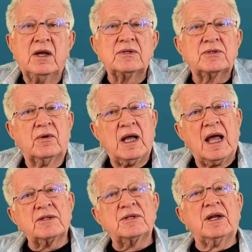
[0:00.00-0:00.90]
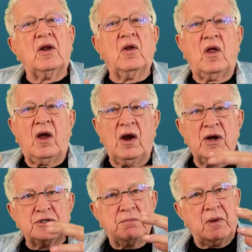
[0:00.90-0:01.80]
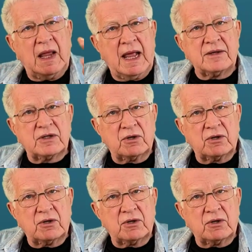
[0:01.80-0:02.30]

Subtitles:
so God sent a large plant to